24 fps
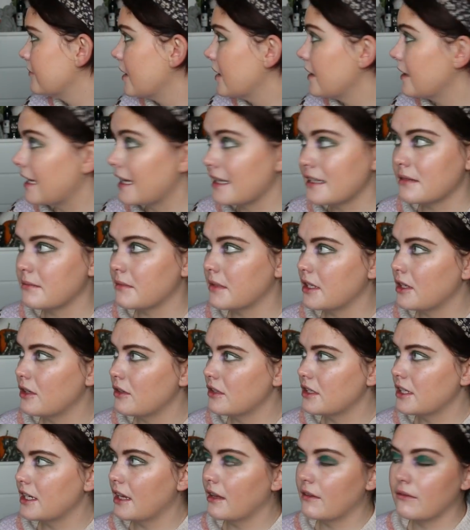That hasn't been
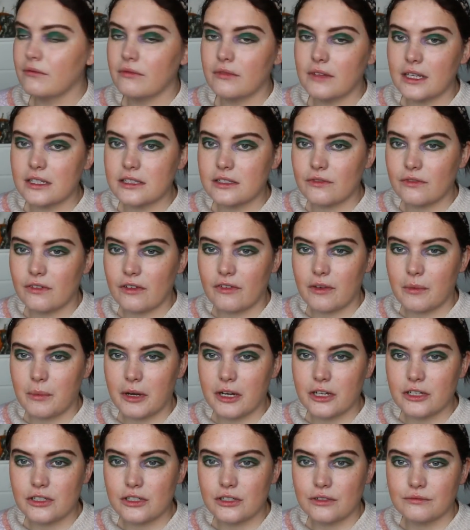used yet. that's a fluffy brush.